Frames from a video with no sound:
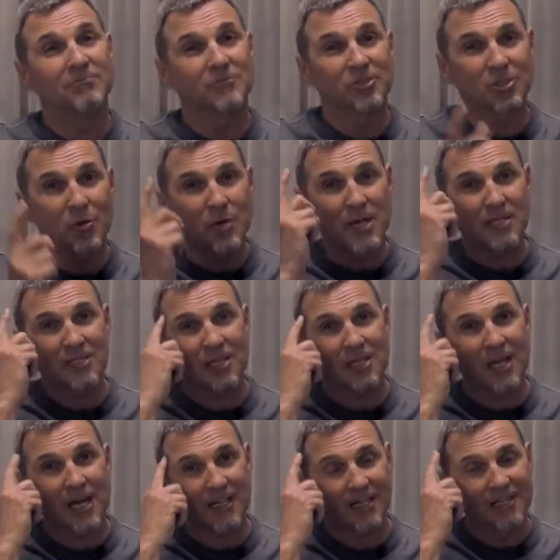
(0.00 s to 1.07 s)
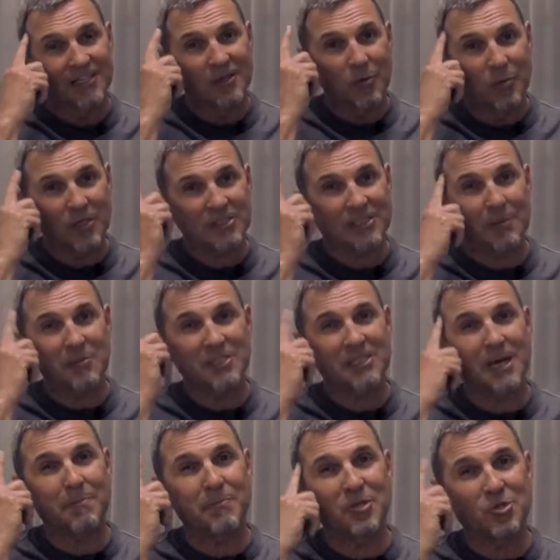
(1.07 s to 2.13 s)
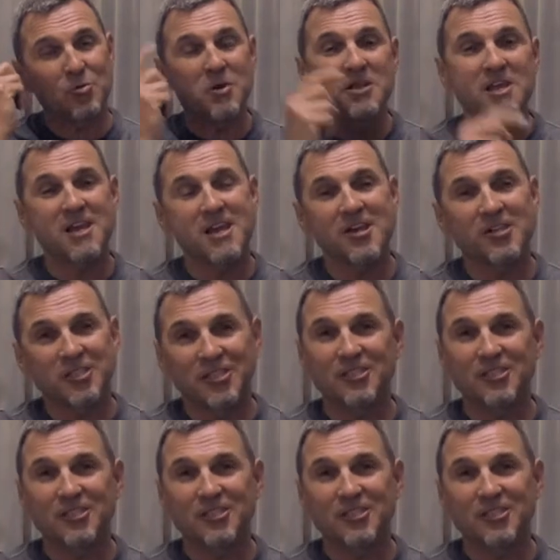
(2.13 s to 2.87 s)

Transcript: So intellect, what someone's got between the ears,